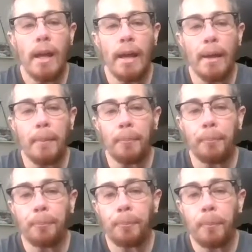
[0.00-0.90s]
Um,
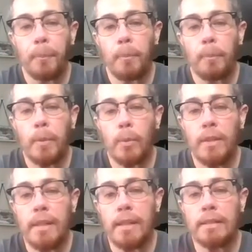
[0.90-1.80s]

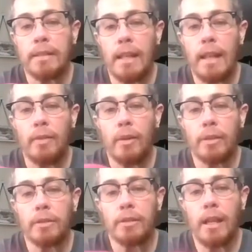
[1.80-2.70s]
between this and
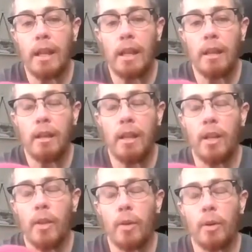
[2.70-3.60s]
there's uh,
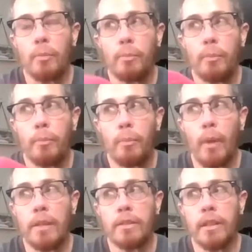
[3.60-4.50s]
another
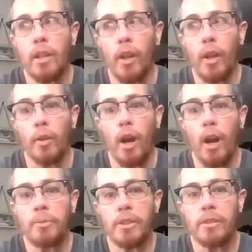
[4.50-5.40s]
agency called Other
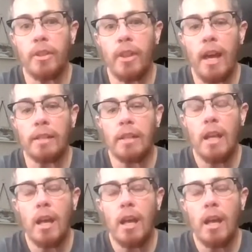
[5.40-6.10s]
Options that